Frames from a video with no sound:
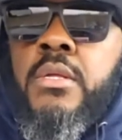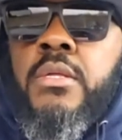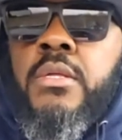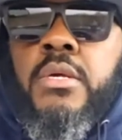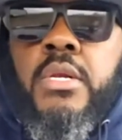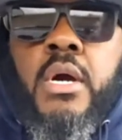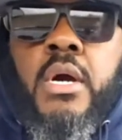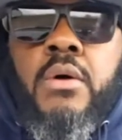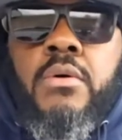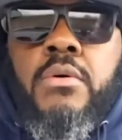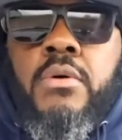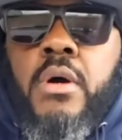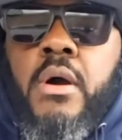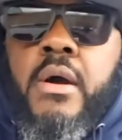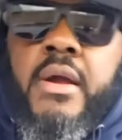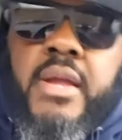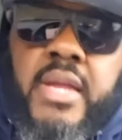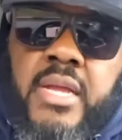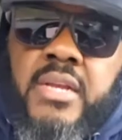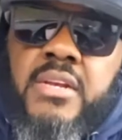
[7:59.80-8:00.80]
you know,
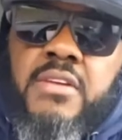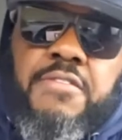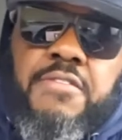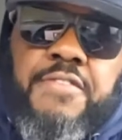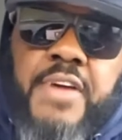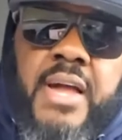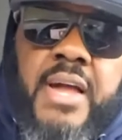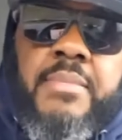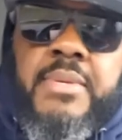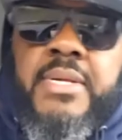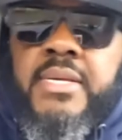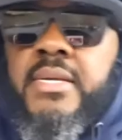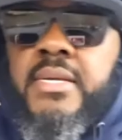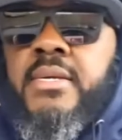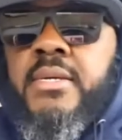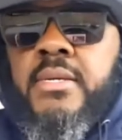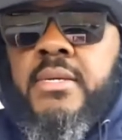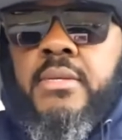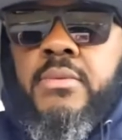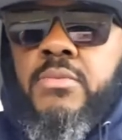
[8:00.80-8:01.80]
are in the family
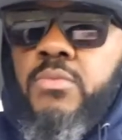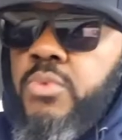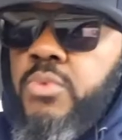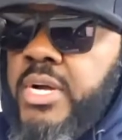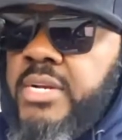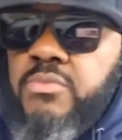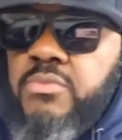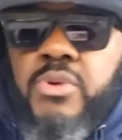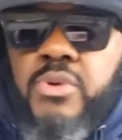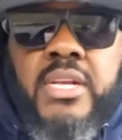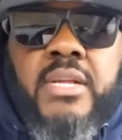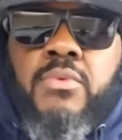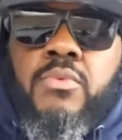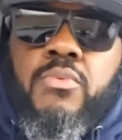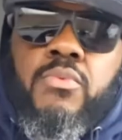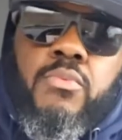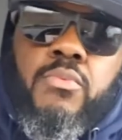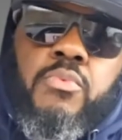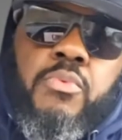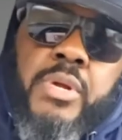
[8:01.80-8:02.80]
wasn't
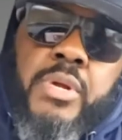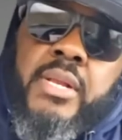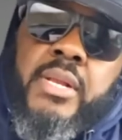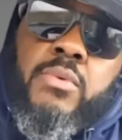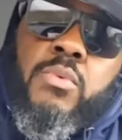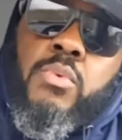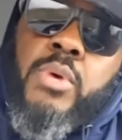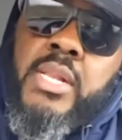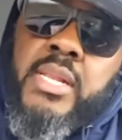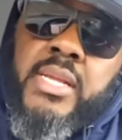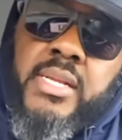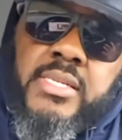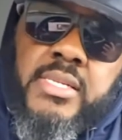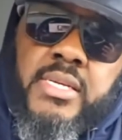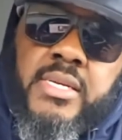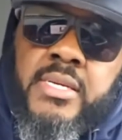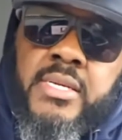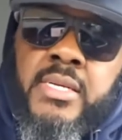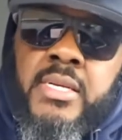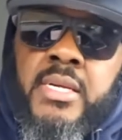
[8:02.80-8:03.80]
really, really willing
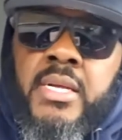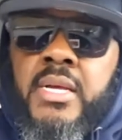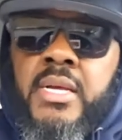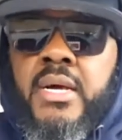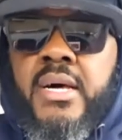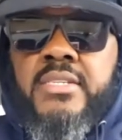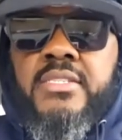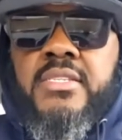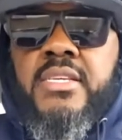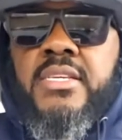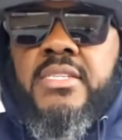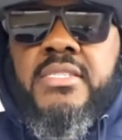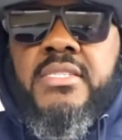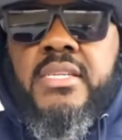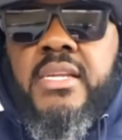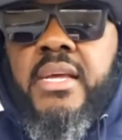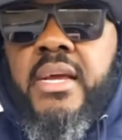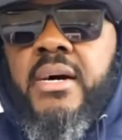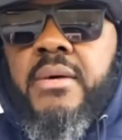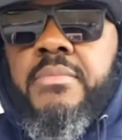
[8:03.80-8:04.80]
to assist
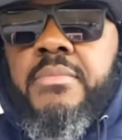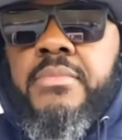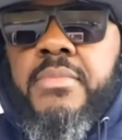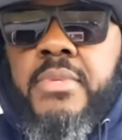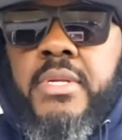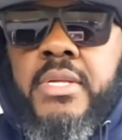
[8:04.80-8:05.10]
and help.